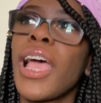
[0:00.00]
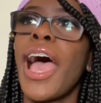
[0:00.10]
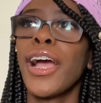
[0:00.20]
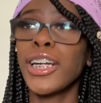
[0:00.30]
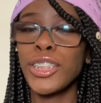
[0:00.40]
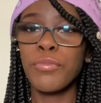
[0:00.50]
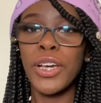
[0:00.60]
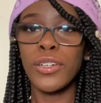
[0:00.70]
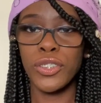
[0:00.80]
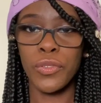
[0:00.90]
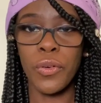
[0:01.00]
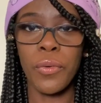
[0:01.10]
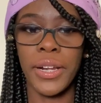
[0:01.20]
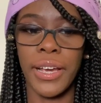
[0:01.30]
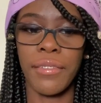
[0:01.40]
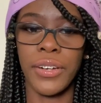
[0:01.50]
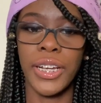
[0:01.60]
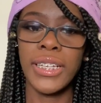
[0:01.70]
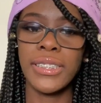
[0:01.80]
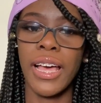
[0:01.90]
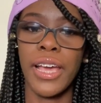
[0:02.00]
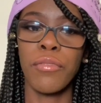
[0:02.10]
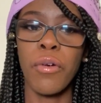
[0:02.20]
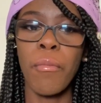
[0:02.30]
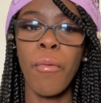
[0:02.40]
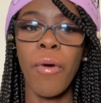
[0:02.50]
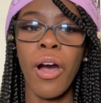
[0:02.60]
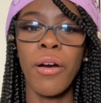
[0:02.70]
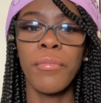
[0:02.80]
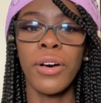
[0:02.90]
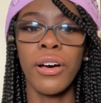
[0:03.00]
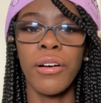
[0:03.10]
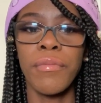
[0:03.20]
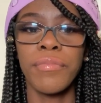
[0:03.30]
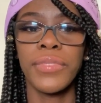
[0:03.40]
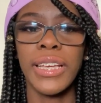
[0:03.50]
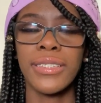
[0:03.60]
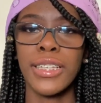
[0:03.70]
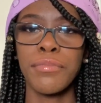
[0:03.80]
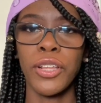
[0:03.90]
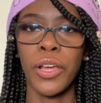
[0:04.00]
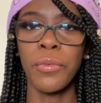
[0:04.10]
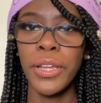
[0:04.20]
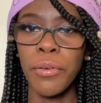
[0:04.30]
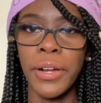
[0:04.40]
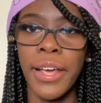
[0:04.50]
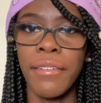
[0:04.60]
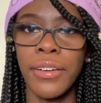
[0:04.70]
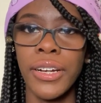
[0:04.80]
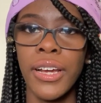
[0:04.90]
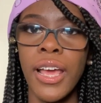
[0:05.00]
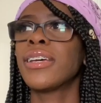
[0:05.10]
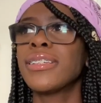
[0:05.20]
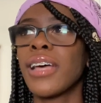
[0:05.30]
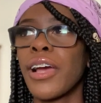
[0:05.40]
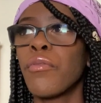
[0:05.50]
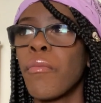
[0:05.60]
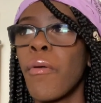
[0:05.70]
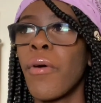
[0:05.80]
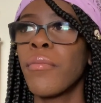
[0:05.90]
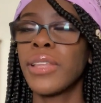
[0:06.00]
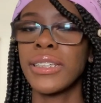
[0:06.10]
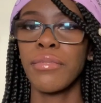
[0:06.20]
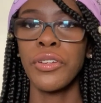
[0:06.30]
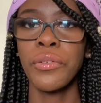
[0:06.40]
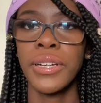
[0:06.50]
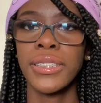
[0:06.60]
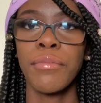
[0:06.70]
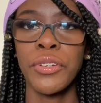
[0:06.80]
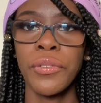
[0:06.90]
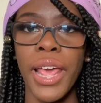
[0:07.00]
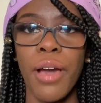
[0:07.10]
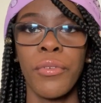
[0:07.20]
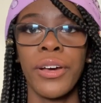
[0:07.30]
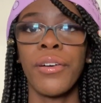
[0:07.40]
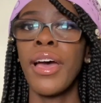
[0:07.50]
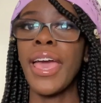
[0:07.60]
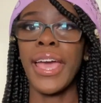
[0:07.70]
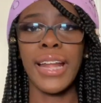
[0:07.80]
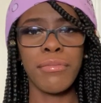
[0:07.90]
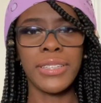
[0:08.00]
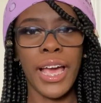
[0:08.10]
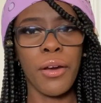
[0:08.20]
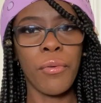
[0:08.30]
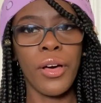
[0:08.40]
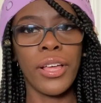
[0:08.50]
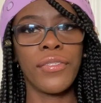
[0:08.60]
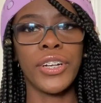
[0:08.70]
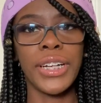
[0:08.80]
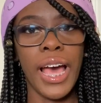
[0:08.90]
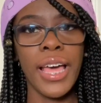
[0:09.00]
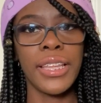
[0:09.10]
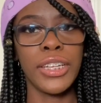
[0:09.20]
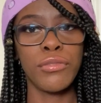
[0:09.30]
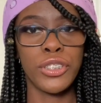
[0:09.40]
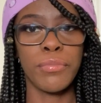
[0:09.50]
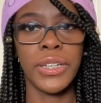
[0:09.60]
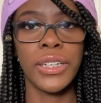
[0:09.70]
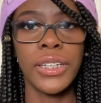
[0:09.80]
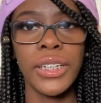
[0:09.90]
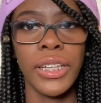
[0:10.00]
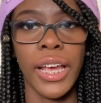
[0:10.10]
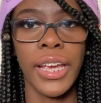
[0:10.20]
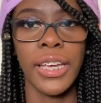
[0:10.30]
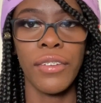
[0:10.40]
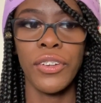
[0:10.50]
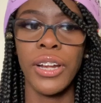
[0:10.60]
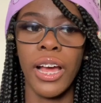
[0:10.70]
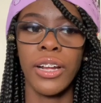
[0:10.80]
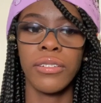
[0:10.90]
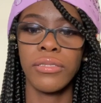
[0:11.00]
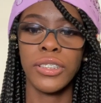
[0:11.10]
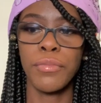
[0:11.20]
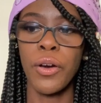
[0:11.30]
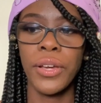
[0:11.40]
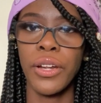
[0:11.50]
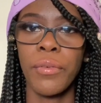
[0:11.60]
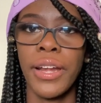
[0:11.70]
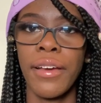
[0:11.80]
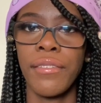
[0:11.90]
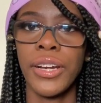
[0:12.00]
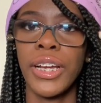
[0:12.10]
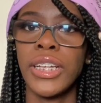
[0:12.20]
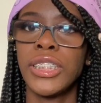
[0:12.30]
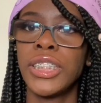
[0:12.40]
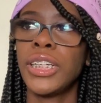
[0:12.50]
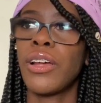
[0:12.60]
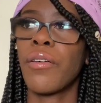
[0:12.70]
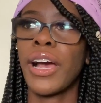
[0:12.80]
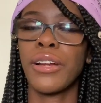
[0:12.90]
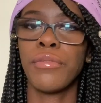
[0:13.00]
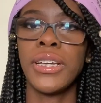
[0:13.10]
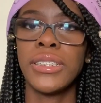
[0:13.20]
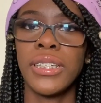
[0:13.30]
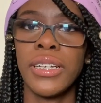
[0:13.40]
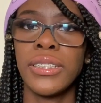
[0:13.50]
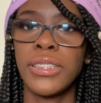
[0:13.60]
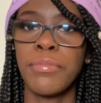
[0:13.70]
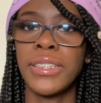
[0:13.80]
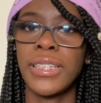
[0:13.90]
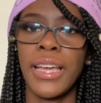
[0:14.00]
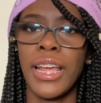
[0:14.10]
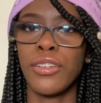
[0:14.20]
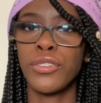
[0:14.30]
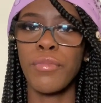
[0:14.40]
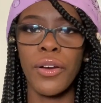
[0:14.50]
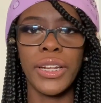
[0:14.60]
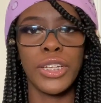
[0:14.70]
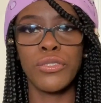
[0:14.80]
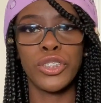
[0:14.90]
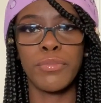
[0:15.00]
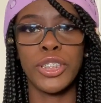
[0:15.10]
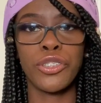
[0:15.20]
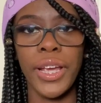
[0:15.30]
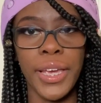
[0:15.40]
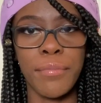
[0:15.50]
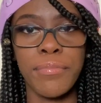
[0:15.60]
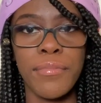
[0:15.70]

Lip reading: we go to school, whatever. He's like, well, my mom thinks I smell like weed or whatever. He's like, well, my mom thinks I'm doing this, I'm doing that. Well, and I was like, well, if you're not, then you should be good. Like, if you're not smoking or whatever, and she don't got a reason to be saying that you smoking, then you should be straight.